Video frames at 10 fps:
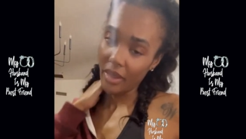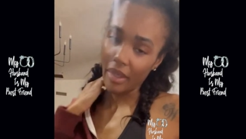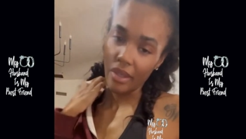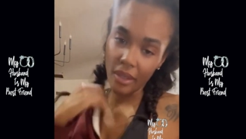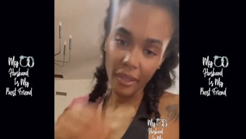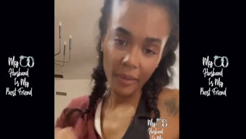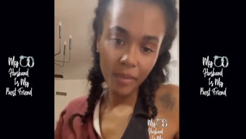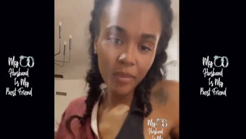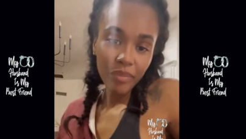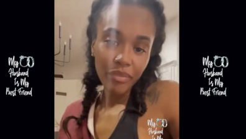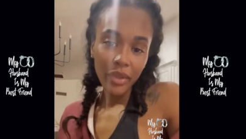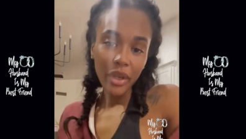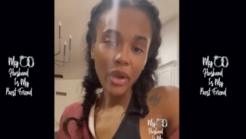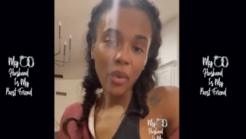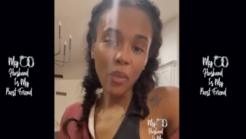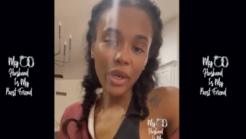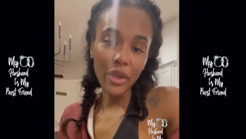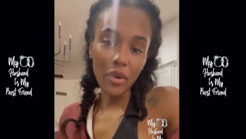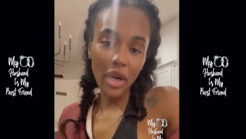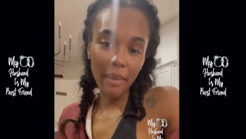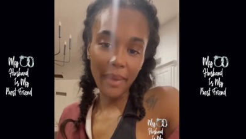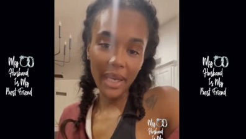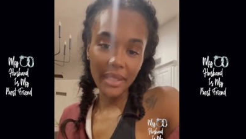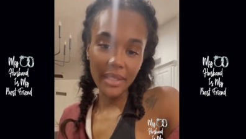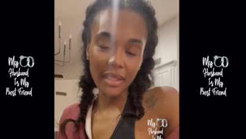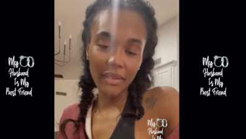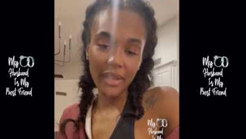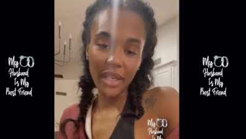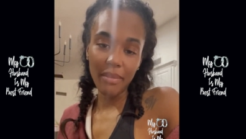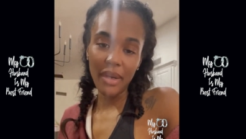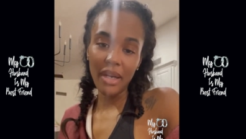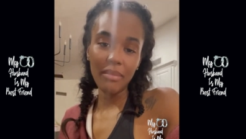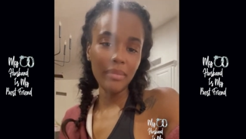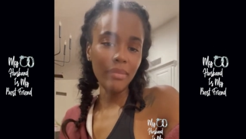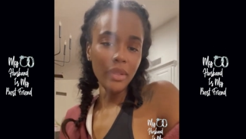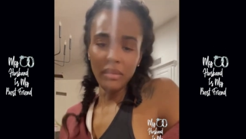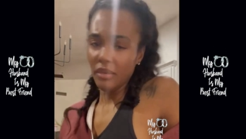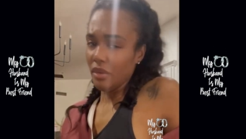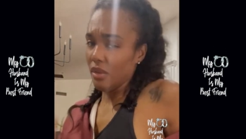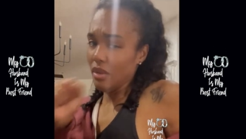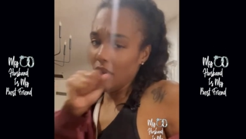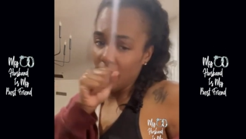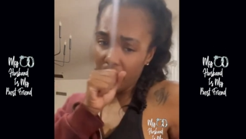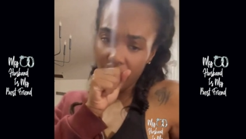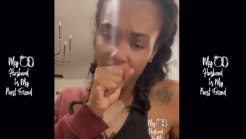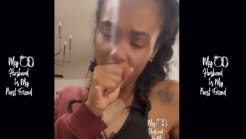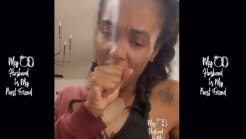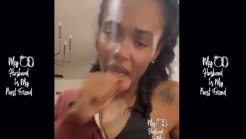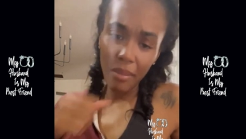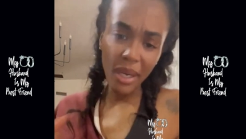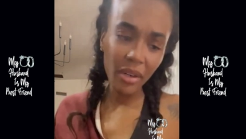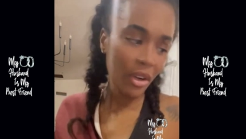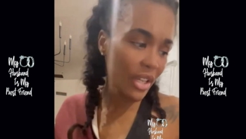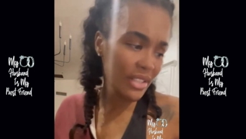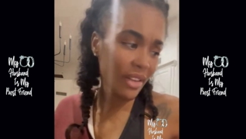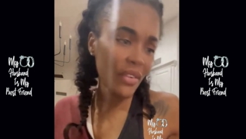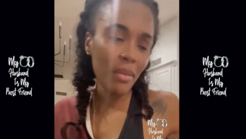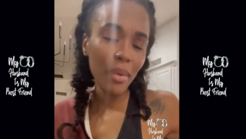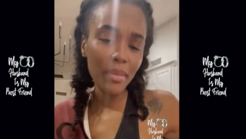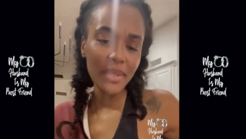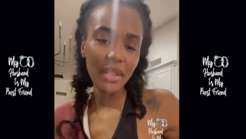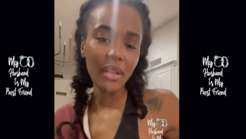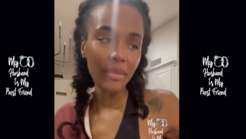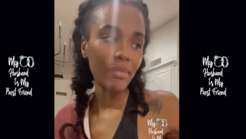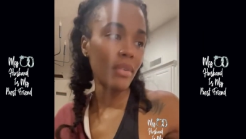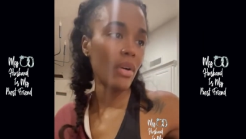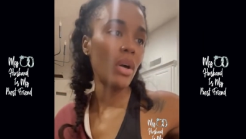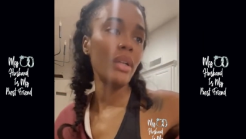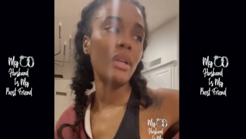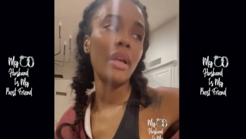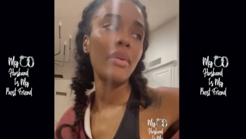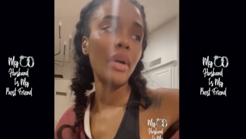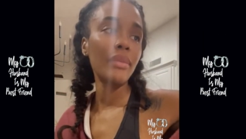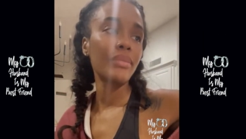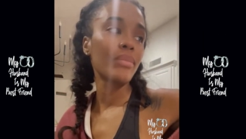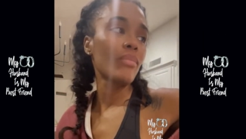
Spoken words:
The heck? When you going back to Love and Hip Hop? I don't know. Is Love and Hip Hop still on? I don't know.